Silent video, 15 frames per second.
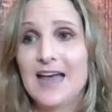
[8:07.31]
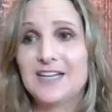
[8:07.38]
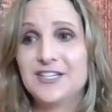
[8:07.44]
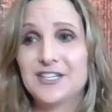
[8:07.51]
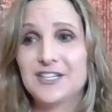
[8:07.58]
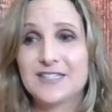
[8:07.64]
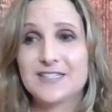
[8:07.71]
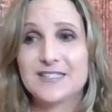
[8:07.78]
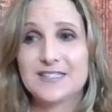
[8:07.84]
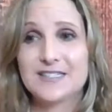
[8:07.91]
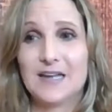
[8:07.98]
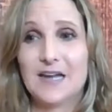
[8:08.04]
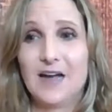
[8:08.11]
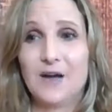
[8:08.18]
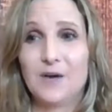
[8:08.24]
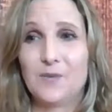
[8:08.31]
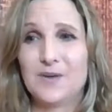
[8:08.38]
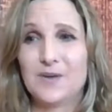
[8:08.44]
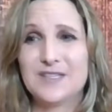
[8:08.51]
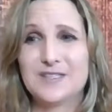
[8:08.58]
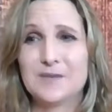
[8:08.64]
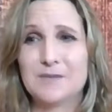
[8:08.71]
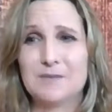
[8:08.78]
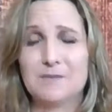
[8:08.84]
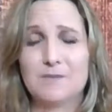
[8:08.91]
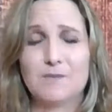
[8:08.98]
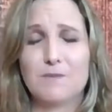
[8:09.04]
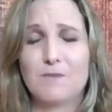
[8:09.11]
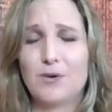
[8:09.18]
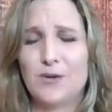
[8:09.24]
I just was
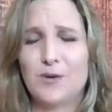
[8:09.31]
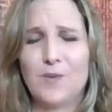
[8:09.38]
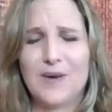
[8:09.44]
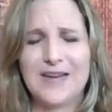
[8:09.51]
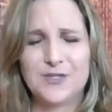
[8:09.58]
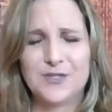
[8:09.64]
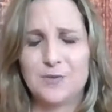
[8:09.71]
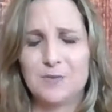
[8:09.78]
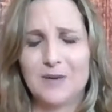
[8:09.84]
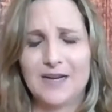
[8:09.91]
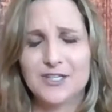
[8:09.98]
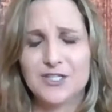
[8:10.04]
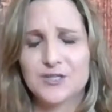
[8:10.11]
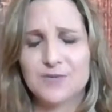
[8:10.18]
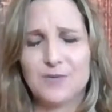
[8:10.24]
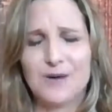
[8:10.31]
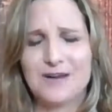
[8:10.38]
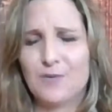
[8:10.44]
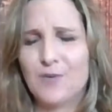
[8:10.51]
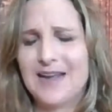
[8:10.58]
putting way too much.